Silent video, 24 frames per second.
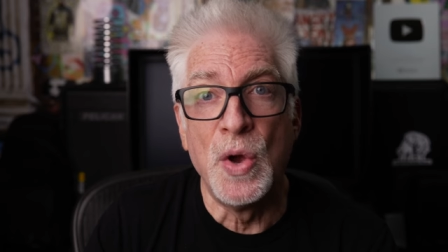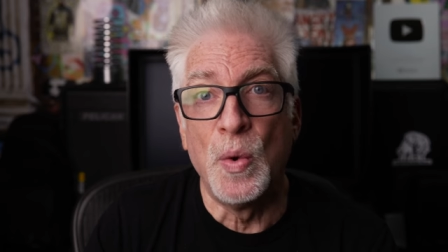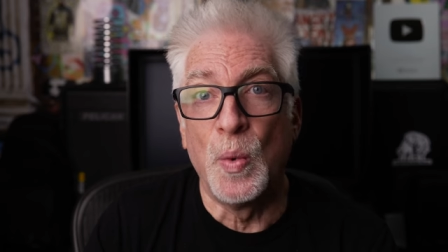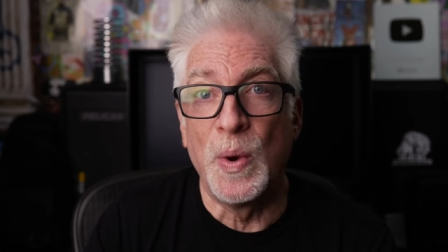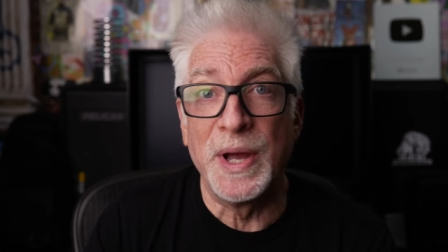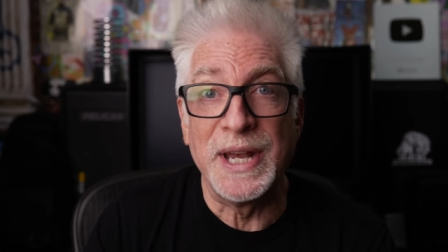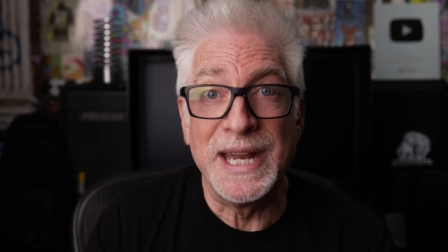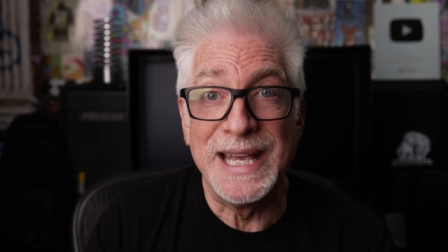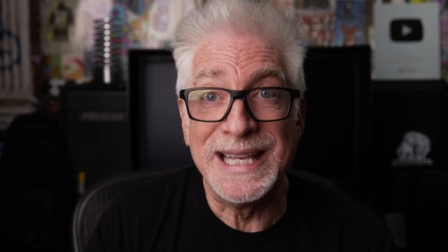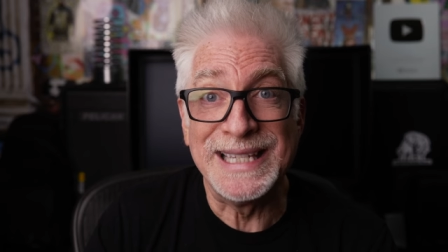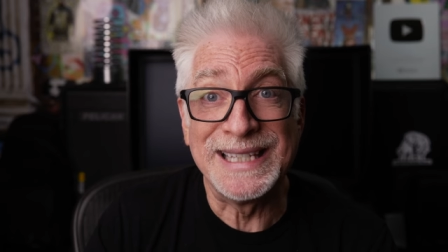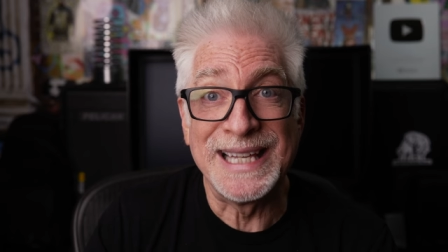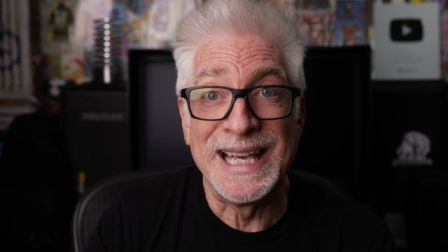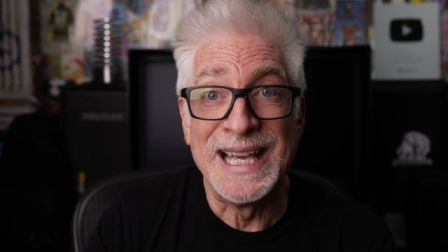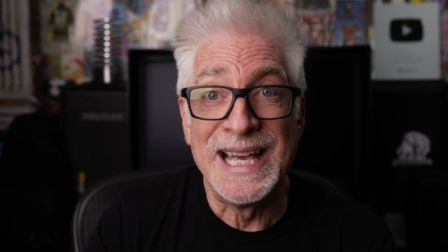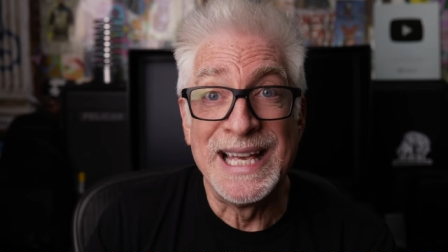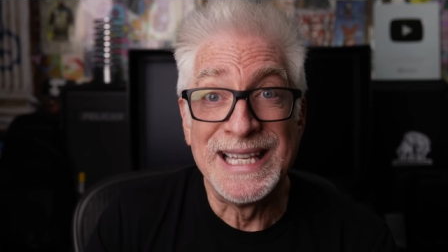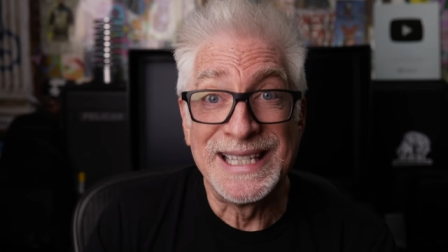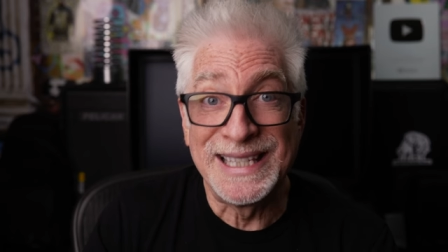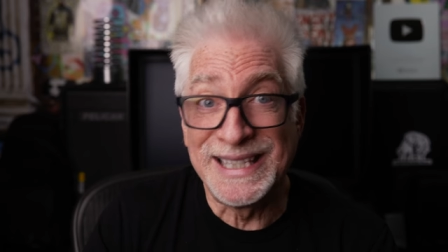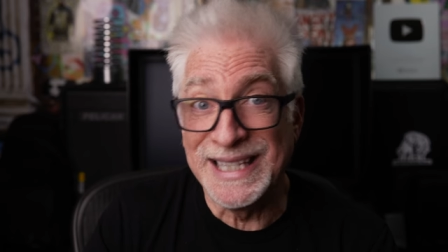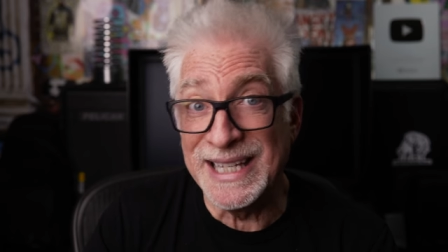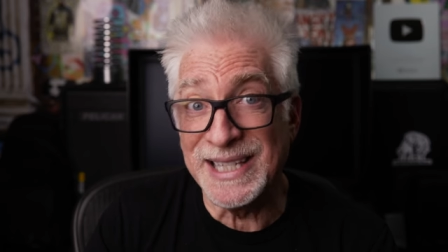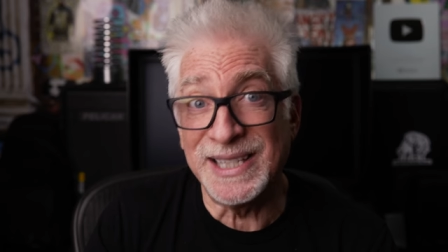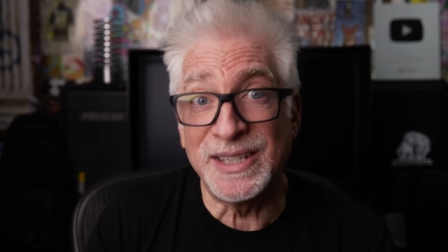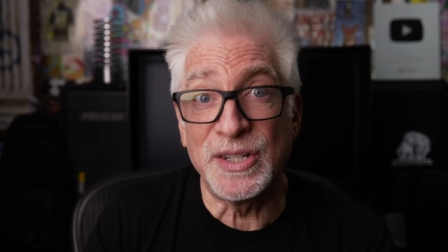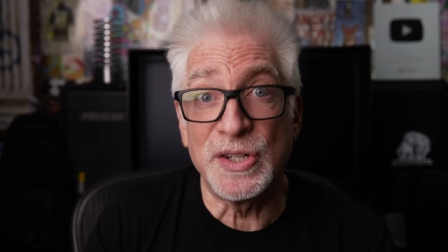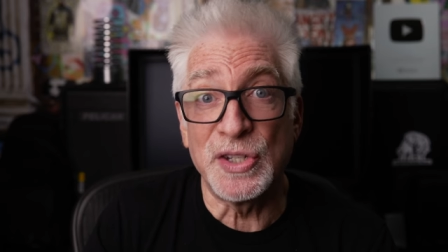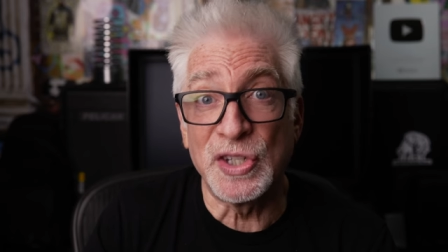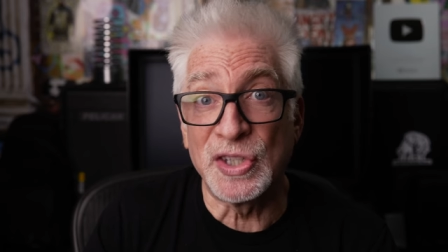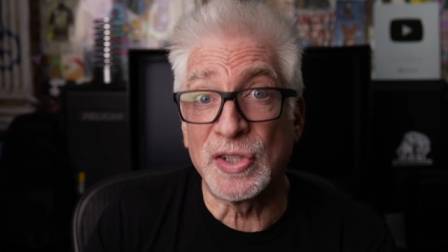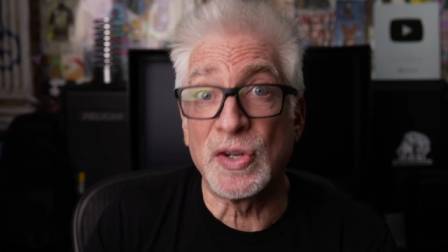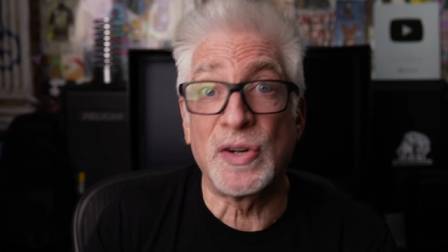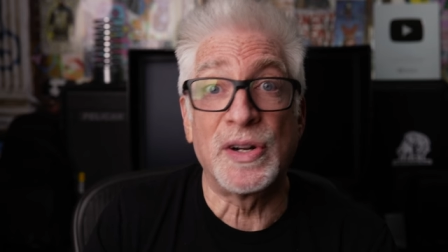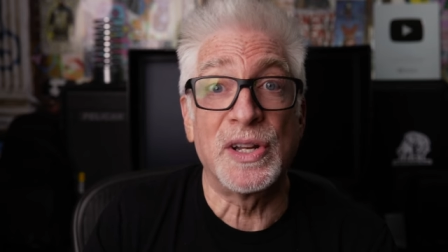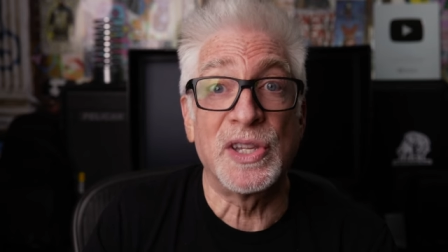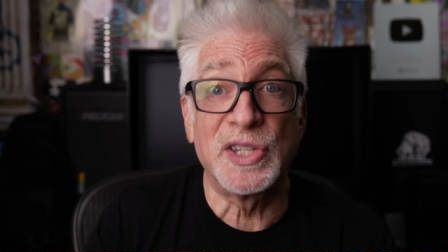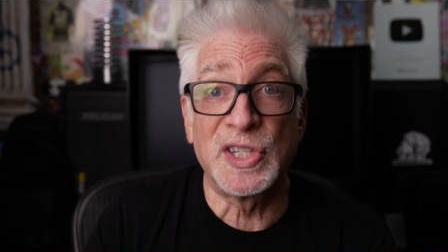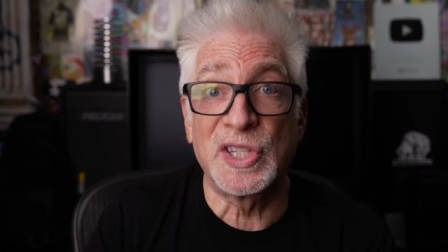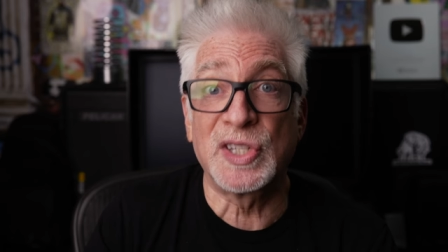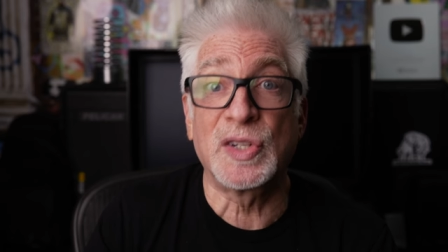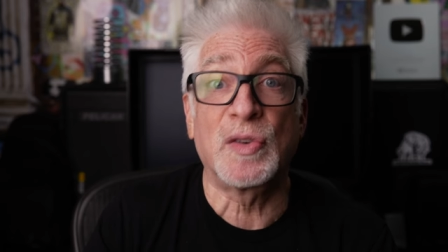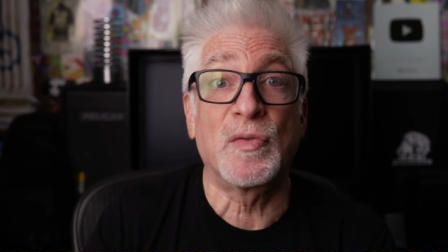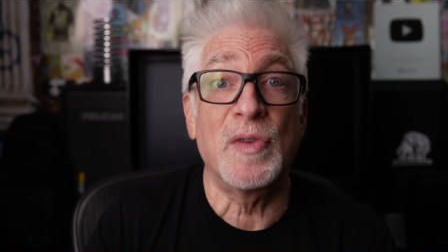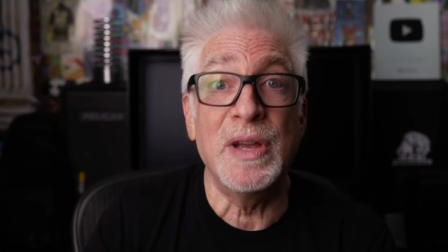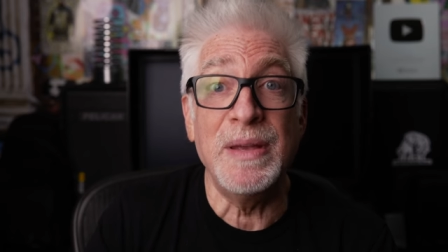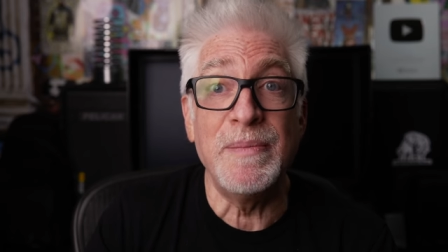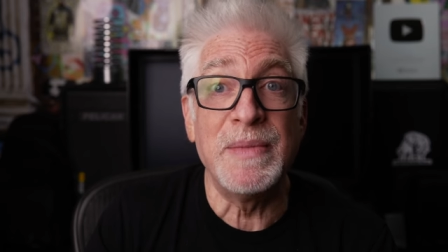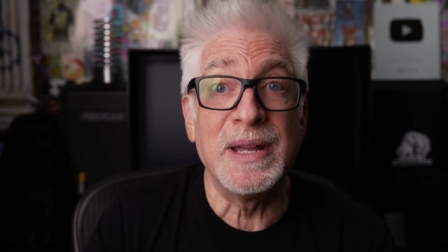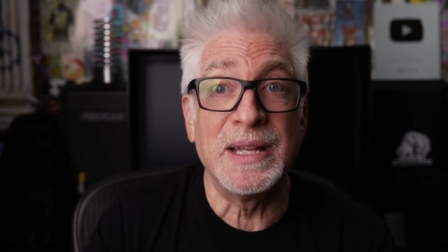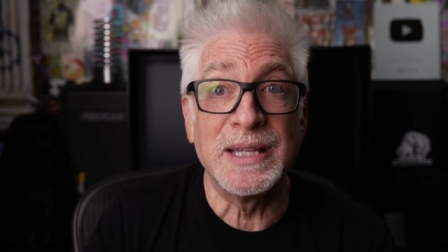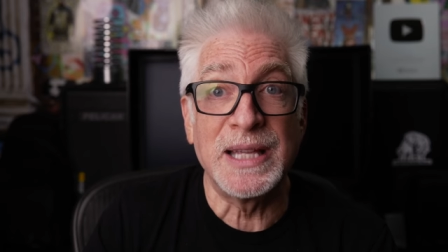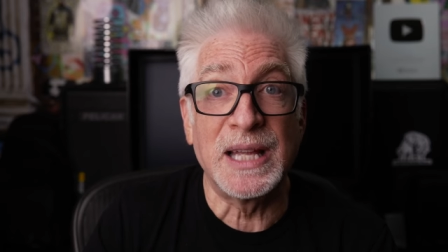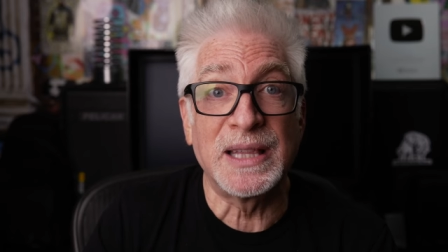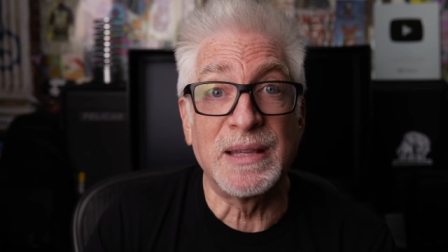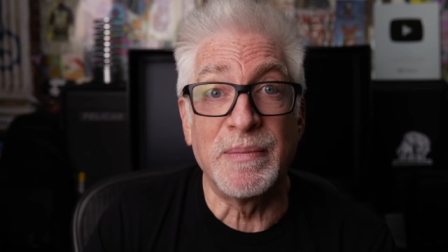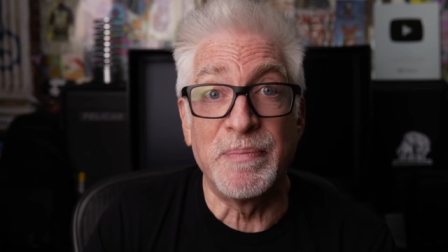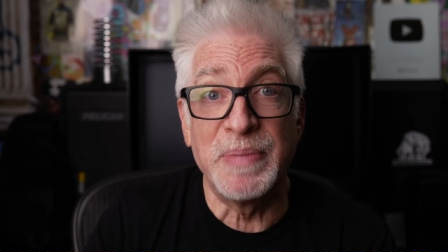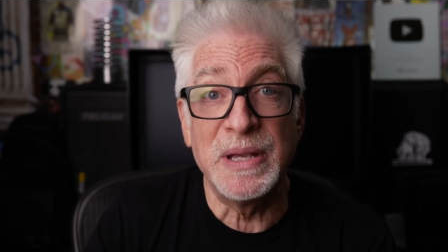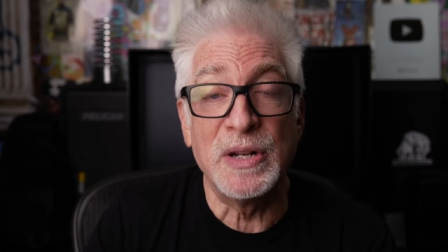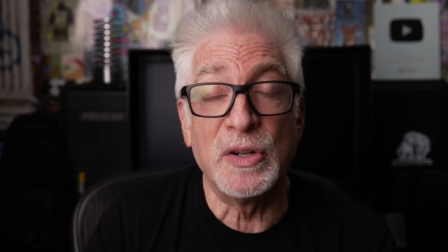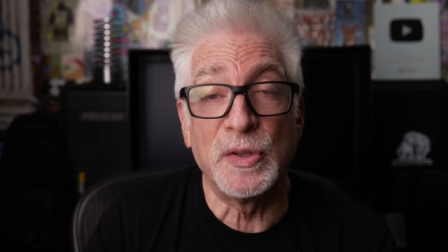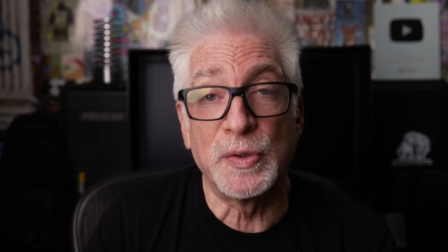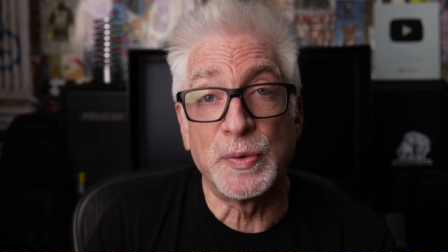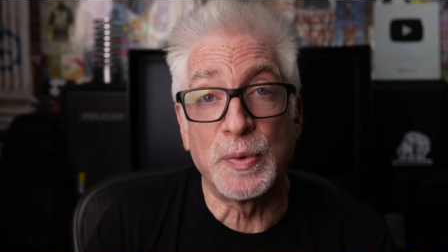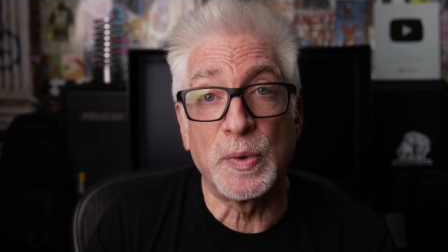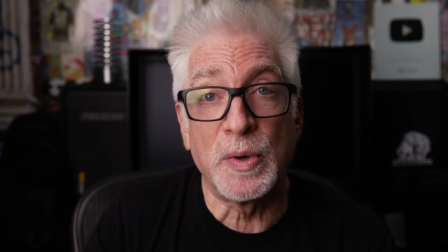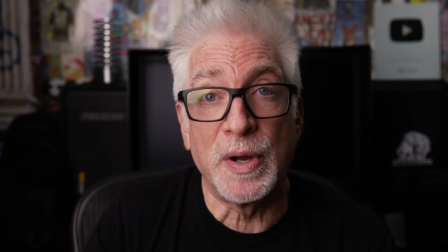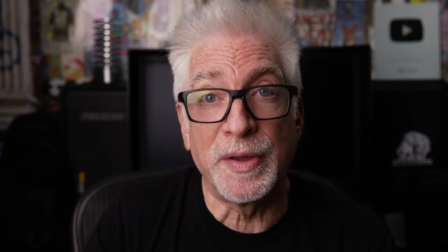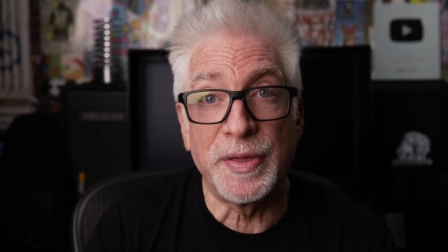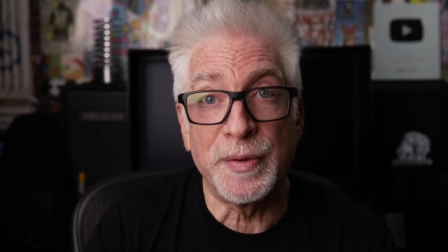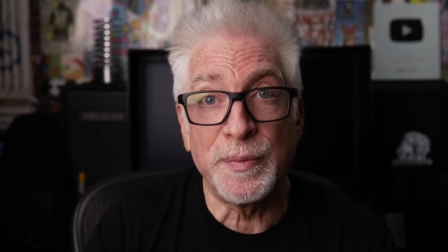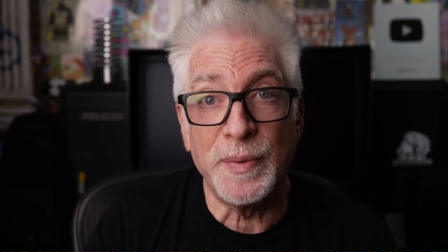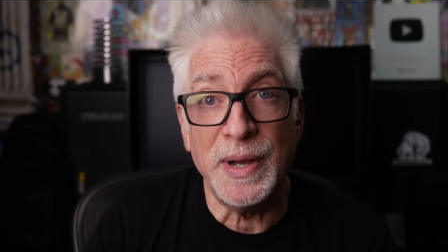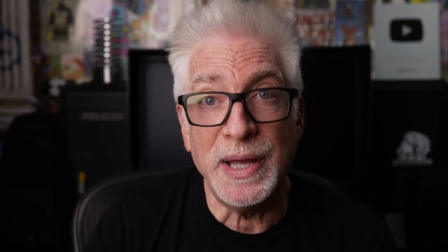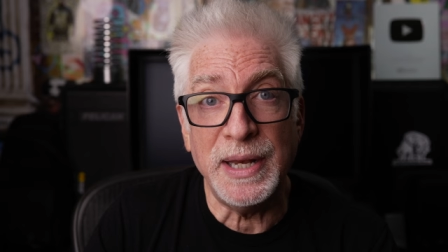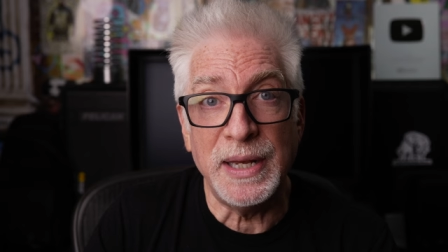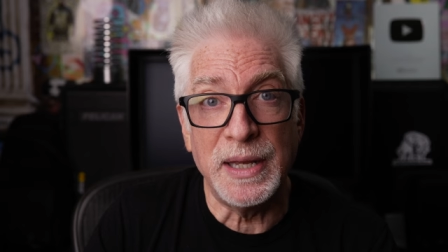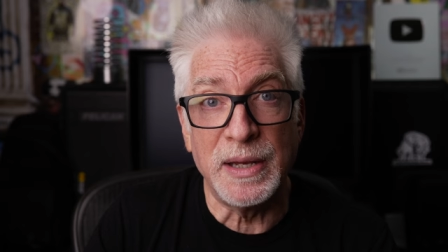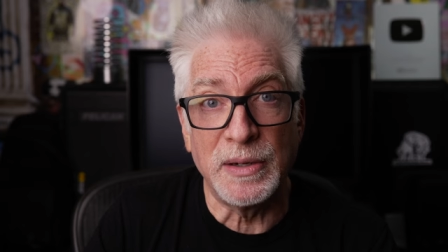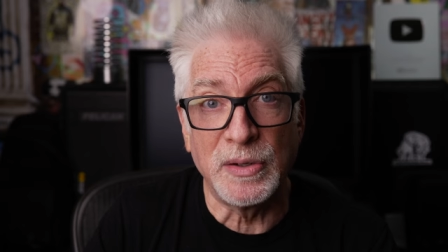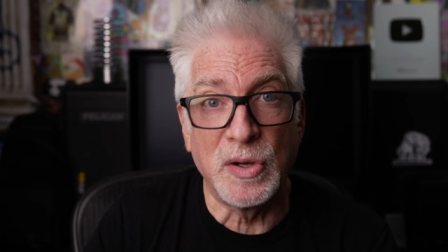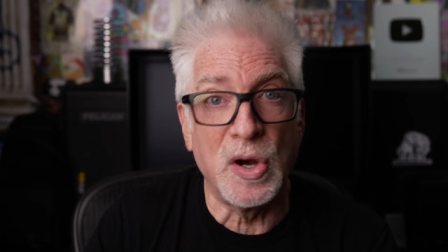when his sister started screaming that the Beatles were on the radio.